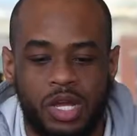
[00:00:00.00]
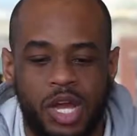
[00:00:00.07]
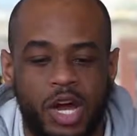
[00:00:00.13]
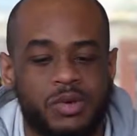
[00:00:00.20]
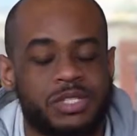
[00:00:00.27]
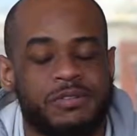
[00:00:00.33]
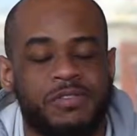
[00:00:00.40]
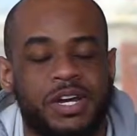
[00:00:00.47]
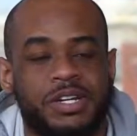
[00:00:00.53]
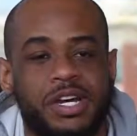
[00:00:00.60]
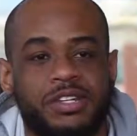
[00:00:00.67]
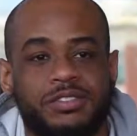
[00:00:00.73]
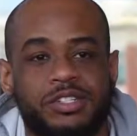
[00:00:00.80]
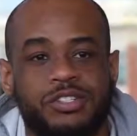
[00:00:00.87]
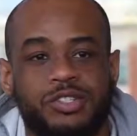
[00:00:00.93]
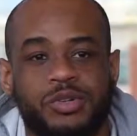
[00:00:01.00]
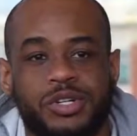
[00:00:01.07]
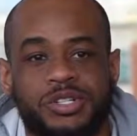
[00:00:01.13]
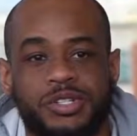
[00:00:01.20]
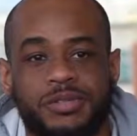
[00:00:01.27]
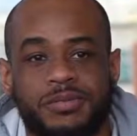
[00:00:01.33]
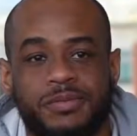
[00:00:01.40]
I was in Valdosta,
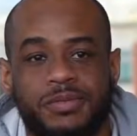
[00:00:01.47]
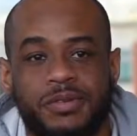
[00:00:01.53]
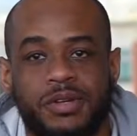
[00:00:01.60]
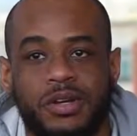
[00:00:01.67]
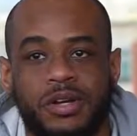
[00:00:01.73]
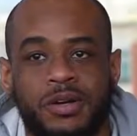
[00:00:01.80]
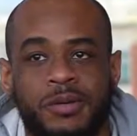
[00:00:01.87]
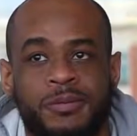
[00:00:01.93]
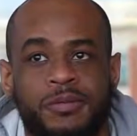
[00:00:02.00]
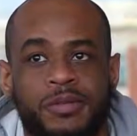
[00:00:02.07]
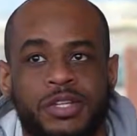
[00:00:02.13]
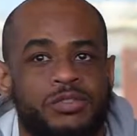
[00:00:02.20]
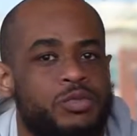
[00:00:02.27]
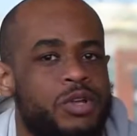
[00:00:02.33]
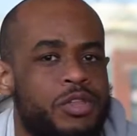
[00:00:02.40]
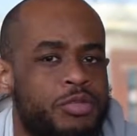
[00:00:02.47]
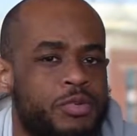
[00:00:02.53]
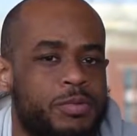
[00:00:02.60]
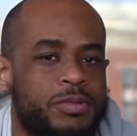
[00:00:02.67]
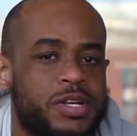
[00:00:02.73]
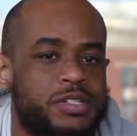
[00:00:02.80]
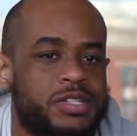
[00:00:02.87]
Georgia. That's one of the
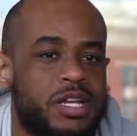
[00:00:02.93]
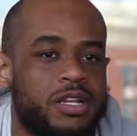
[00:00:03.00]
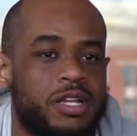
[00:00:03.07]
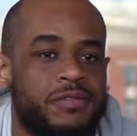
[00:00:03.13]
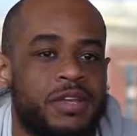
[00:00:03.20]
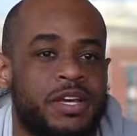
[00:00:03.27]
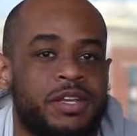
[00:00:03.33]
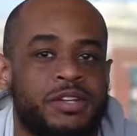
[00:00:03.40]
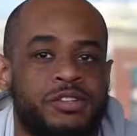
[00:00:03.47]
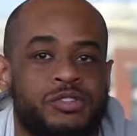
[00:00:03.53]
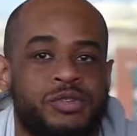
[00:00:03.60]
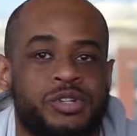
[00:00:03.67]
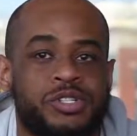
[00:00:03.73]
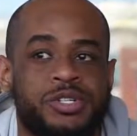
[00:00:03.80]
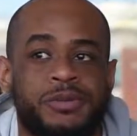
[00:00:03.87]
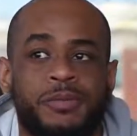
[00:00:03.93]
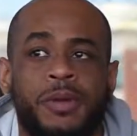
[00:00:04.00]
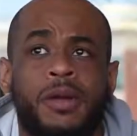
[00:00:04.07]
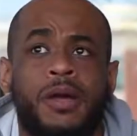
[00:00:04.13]
3 places I lived at in Georgia.